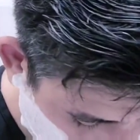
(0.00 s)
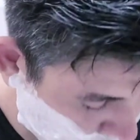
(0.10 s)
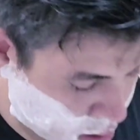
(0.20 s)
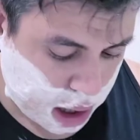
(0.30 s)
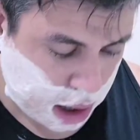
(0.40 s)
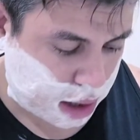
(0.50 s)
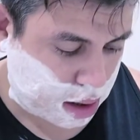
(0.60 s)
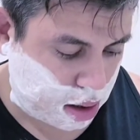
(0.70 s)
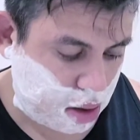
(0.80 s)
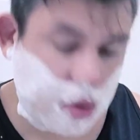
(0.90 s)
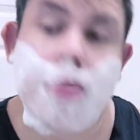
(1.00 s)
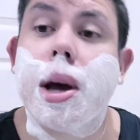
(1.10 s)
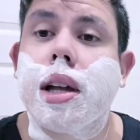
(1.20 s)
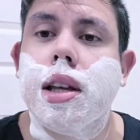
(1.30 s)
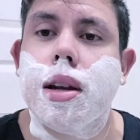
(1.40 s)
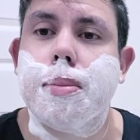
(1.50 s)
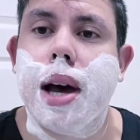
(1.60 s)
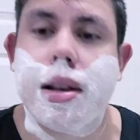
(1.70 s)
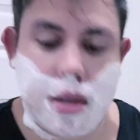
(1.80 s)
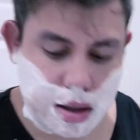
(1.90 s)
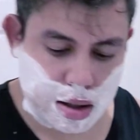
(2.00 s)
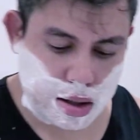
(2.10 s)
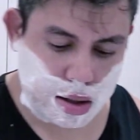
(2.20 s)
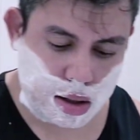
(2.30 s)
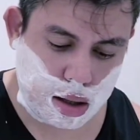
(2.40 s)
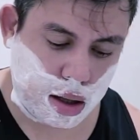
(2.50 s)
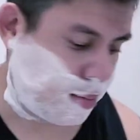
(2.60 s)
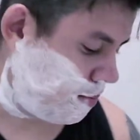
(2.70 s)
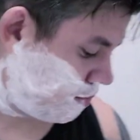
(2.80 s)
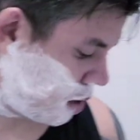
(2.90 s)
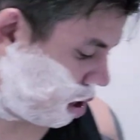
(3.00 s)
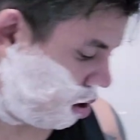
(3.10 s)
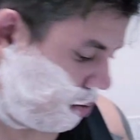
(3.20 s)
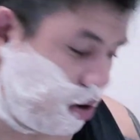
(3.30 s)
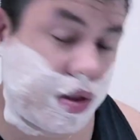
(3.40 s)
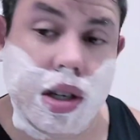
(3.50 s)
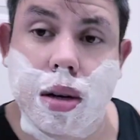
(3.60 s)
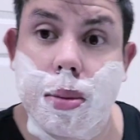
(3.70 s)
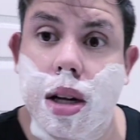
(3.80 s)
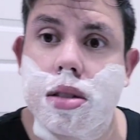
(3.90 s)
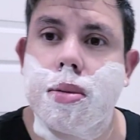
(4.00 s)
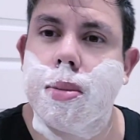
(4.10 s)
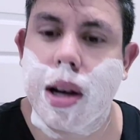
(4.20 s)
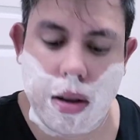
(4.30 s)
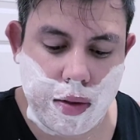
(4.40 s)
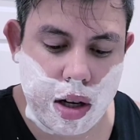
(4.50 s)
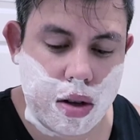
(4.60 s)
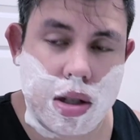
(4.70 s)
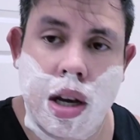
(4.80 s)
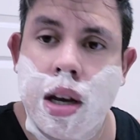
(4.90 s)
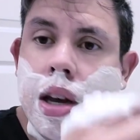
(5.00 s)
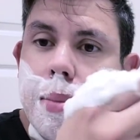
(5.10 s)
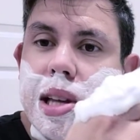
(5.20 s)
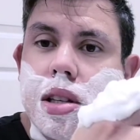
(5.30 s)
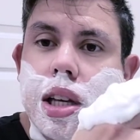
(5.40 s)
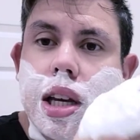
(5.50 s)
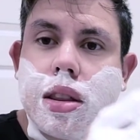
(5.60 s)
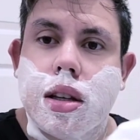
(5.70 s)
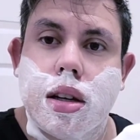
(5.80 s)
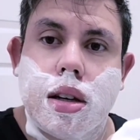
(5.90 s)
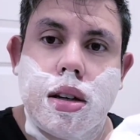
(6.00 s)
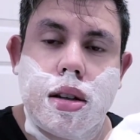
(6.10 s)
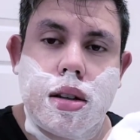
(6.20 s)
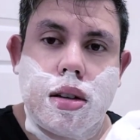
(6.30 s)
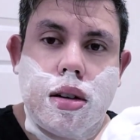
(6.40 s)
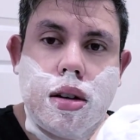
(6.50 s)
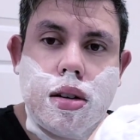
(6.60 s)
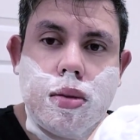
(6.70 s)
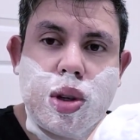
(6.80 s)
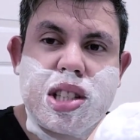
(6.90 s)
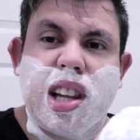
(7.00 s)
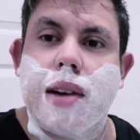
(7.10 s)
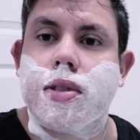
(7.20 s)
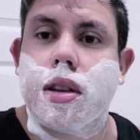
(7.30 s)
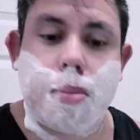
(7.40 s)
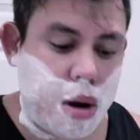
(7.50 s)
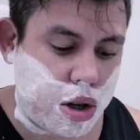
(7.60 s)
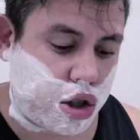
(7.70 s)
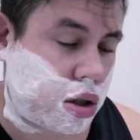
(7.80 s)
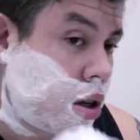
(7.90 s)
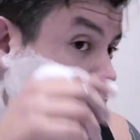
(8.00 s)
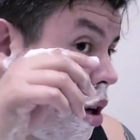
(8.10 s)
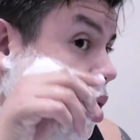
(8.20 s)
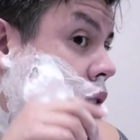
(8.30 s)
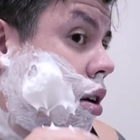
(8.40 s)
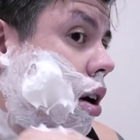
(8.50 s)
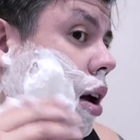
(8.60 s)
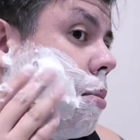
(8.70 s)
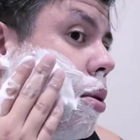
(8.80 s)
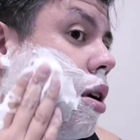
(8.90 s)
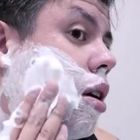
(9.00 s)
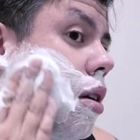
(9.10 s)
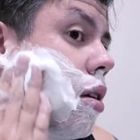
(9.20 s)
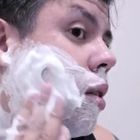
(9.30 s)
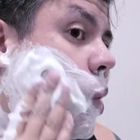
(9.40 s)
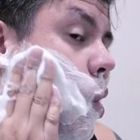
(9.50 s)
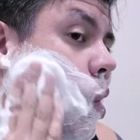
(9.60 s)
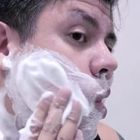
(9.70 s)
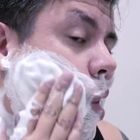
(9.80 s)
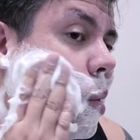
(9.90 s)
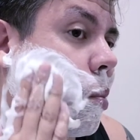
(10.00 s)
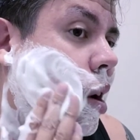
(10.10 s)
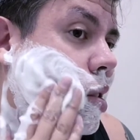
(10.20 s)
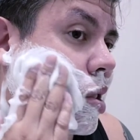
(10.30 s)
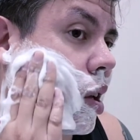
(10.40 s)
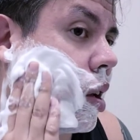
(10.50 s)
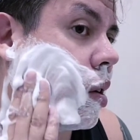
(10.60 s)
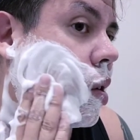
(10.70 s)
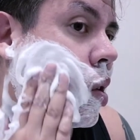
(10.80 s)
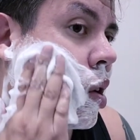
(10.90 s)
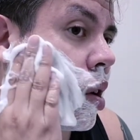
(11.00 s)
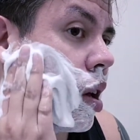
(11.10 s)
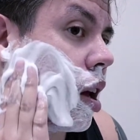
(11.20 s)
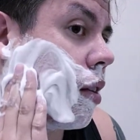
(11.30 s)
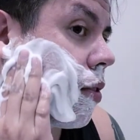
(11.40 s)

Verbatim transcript: So what I like to do on my cleanup passes, um, I don't know if you've seen them, some of my other videos, basically get the what's left on the brush, kind of put it on my skin and